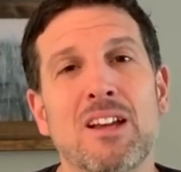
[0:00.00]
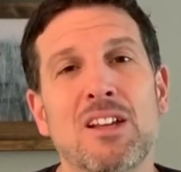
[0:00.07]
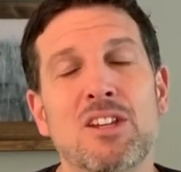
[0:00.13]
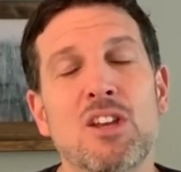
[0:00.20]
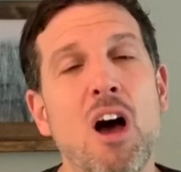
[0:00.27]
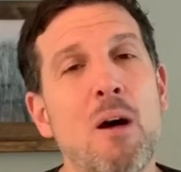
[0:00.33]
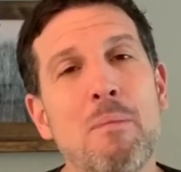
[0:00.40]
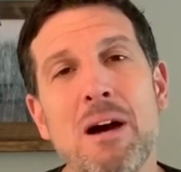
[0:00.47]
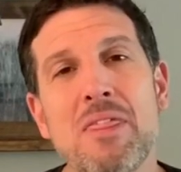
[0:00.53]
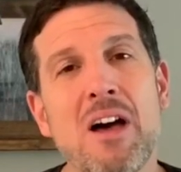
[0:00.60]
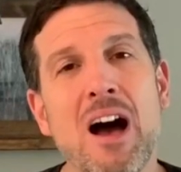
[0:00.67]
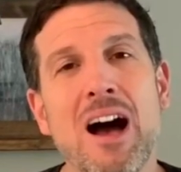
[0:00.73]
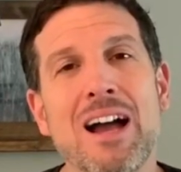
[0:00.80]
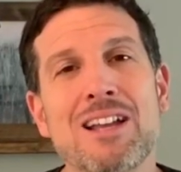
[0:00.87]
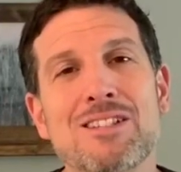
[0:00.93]
Not by the
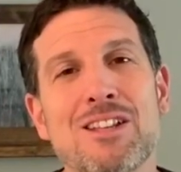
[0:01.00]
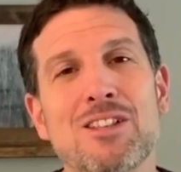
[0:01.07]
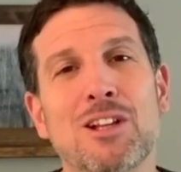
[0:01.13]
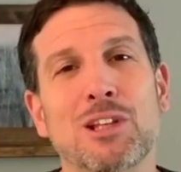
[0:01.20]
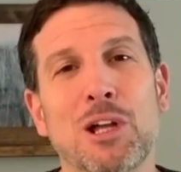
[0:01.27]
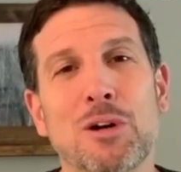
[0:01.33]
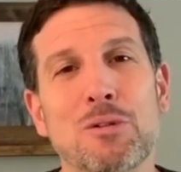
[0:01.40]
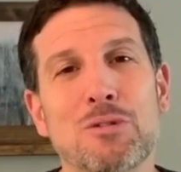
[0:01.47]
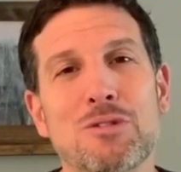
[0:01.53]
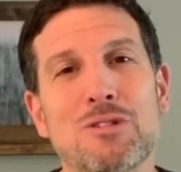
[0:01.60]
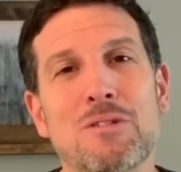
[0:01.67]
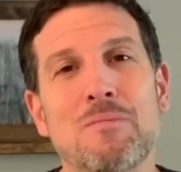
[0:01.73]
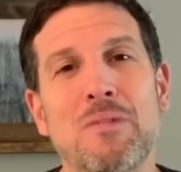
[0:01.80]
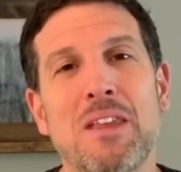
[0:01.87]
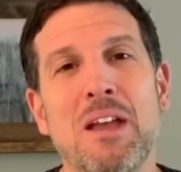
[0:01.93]
highs and the
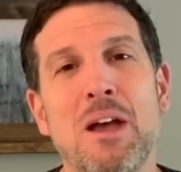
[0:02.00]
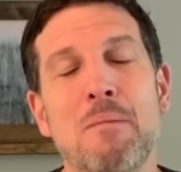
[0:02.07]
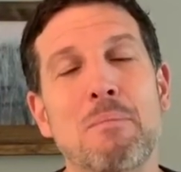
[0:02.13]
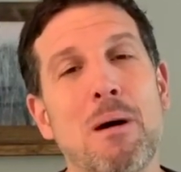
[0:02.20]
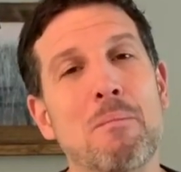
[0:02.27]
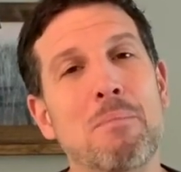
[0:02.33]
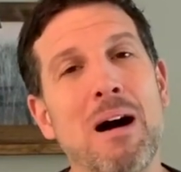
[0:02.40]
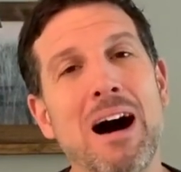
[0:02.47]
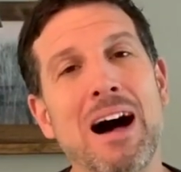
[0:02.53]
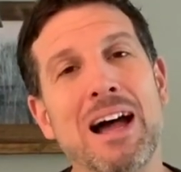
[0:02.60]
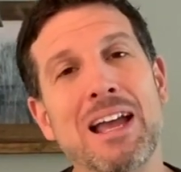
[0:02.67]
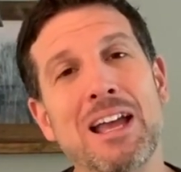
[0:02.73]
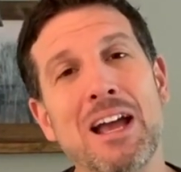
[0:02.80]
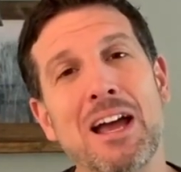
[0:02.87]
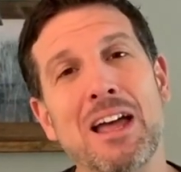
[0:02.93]
lows, but
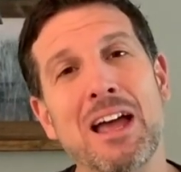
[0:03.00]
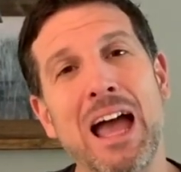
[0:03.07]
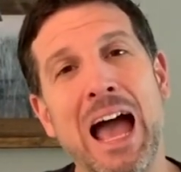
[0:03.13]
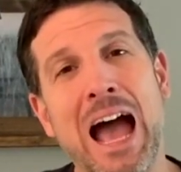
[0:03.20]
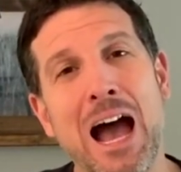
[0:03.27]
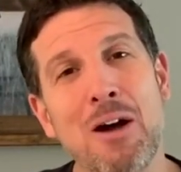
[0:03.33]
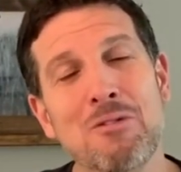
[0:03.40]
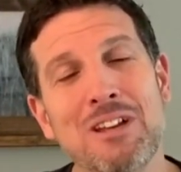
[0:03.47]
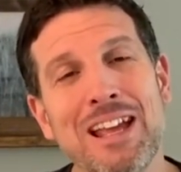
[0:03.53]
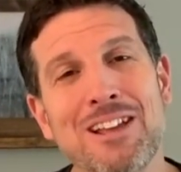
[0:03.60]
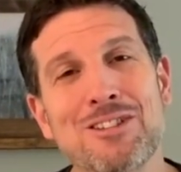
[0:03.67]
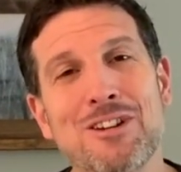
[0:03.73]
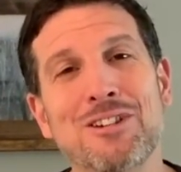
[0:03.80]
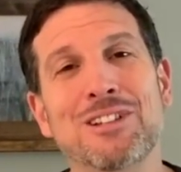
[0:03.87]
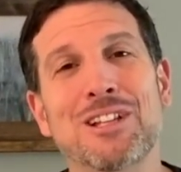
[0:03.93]
by how
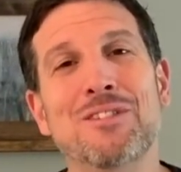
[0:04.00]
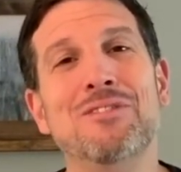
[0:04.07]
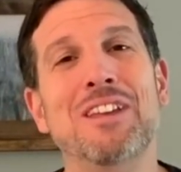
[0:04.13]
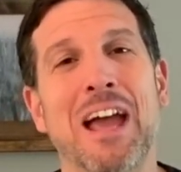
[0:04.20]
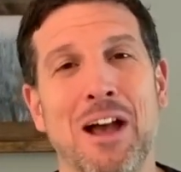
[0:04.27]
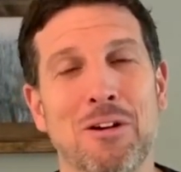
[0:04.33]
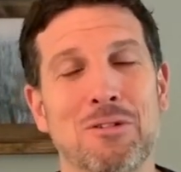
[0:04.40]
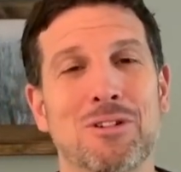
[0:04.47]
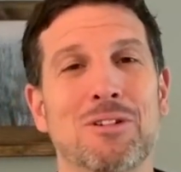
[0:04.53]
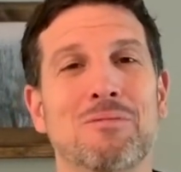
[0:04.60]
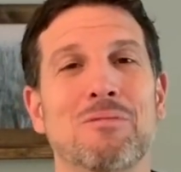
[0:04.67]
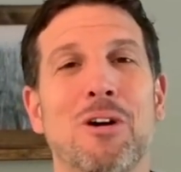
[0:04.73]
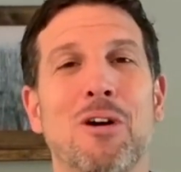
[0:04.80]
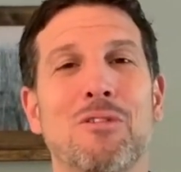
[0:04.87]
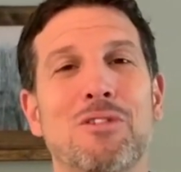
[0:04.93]
days are lived out
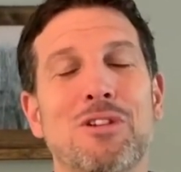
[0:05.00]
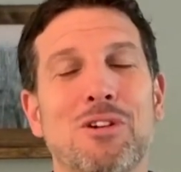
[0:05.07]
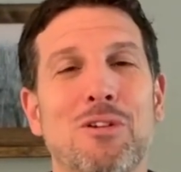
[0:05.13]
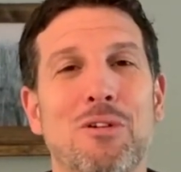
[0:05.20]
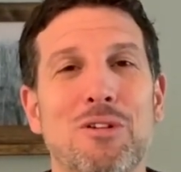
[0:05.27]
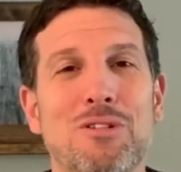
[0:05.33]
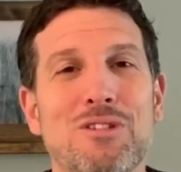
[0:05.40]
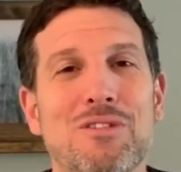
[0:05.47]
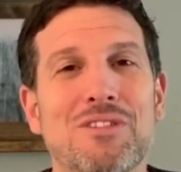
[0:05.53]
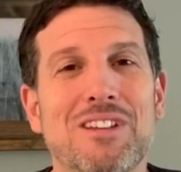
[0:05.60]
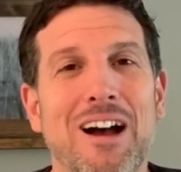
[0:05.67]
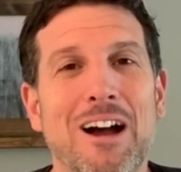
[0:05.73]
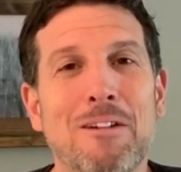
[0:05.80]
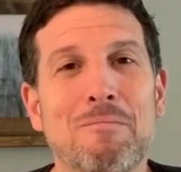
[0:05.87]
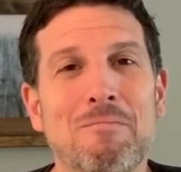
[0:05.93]
over the course of
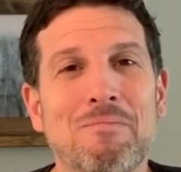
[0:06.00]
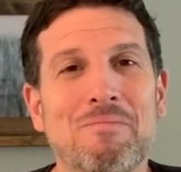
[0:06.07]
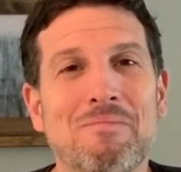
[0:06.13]
time.